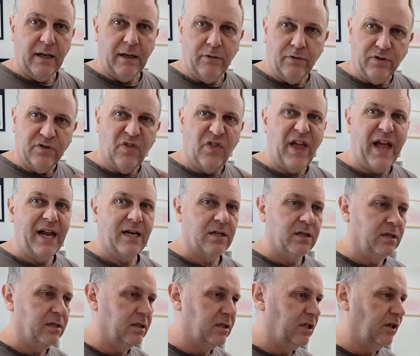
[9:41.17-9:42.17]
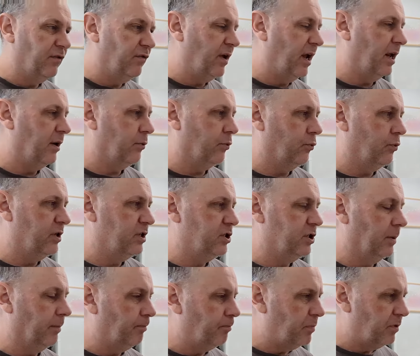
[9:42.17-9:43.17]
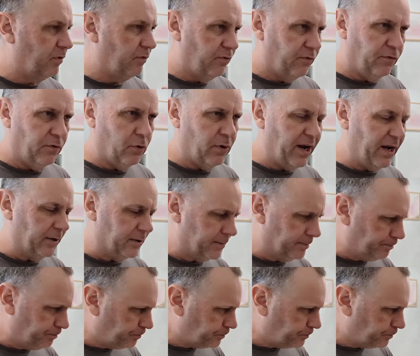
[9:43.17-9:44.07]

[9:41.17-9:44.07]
It was that stiff and rigid. 4 hours.